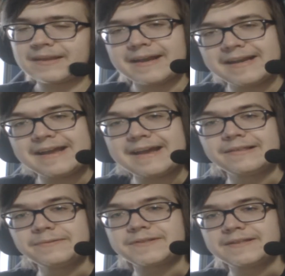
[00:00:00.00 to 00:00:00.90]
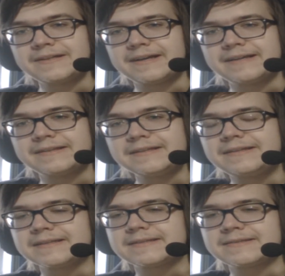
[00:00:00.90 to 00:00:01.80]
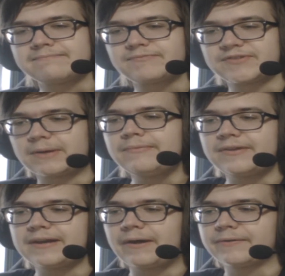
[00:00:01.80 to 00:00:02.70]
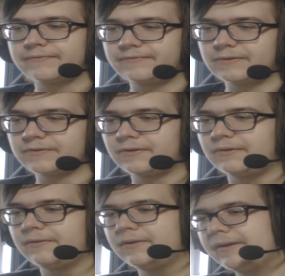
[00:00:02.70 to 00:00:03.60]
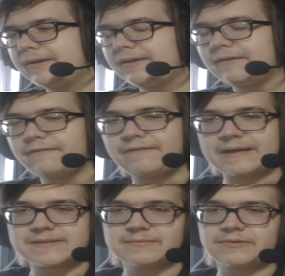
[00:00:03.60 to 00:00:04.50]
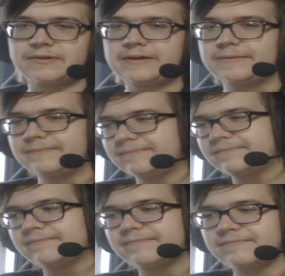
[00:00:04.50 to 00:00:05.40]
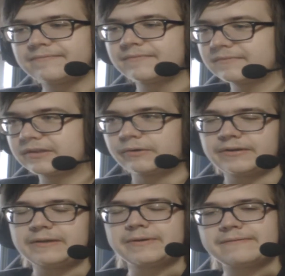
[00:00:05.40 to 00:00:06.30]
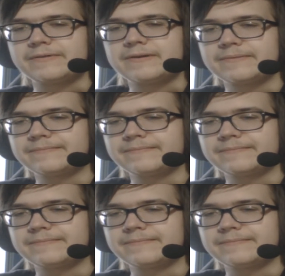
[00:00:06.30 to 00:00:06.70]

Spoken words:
And hey, Lucy did get something out of, you know, the whole Phantom Lord Loki whatever